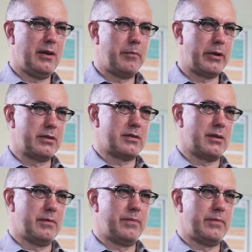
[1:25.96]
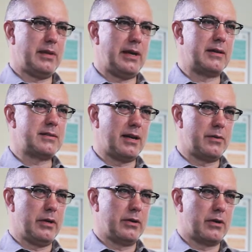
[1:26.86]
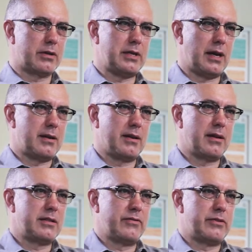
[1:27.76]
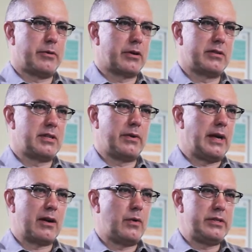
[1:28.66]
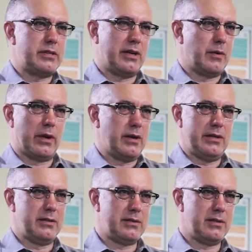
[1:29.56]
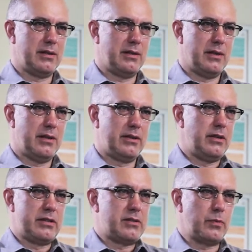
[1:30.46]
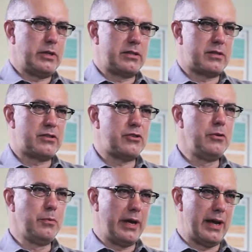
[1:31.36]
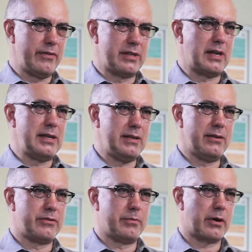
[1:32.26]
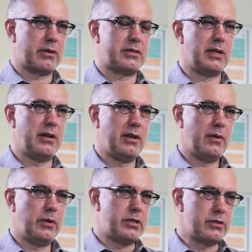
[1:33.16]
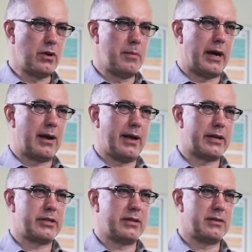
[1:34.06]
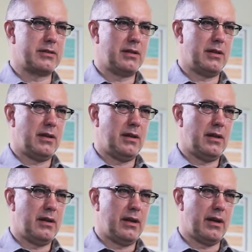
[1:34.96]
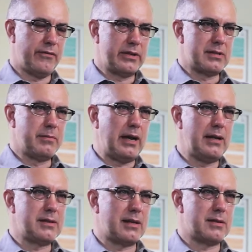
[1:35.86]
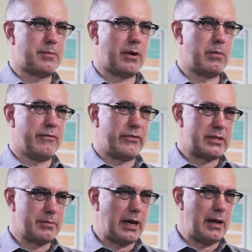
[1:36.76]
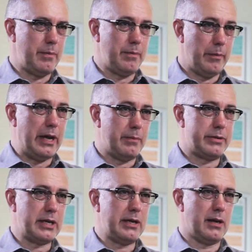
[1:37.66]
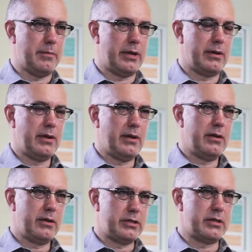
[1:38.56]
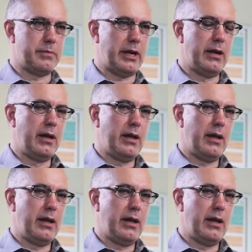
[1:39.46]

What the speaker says: because the outside world looks at it and thinks of democracy without questioning what it is. We just assume we have this idea of democracy, which is all about elections. And for Somalis, that's a problem. For Somali men in particular, but not just men,